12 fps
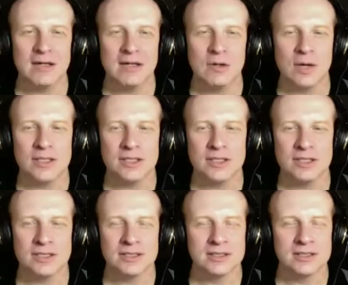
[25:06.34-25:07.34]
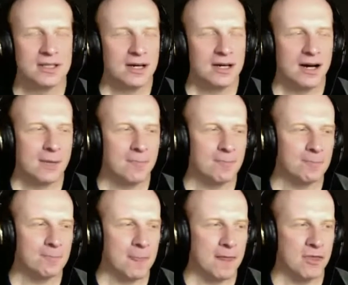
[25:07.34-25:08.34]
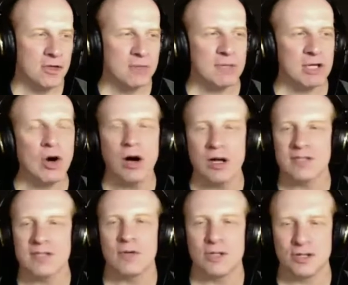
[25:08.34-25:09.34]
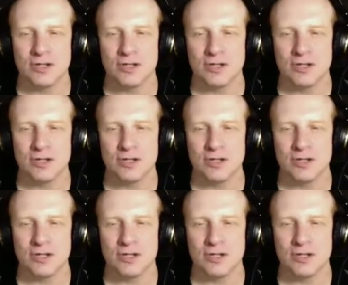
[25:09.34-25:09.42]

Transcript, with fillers: the question is, um, there because of what you